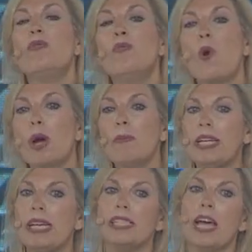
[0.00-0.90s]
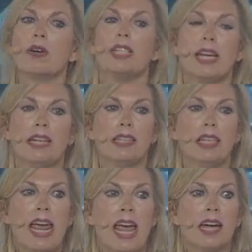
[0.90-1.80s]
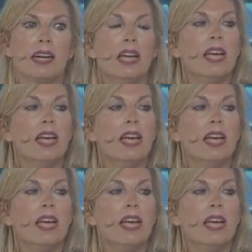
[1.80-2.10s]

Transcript: formerly degraded land